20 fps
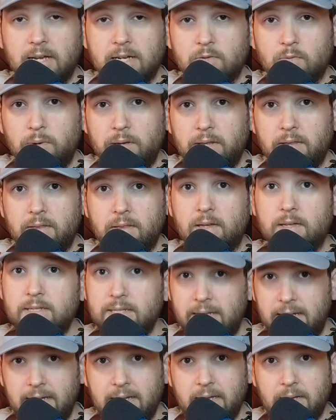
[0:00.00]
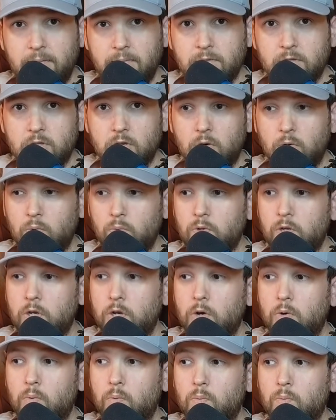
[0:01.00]
with the team, so
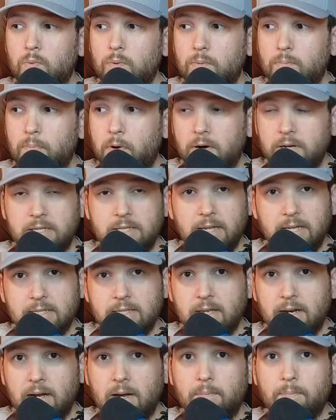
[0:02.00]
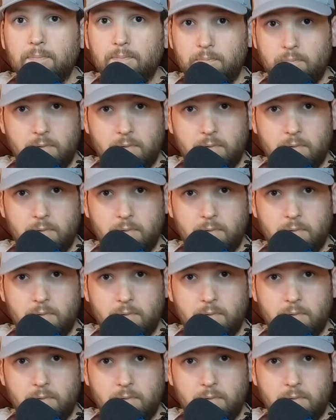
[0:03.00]
parties they set up.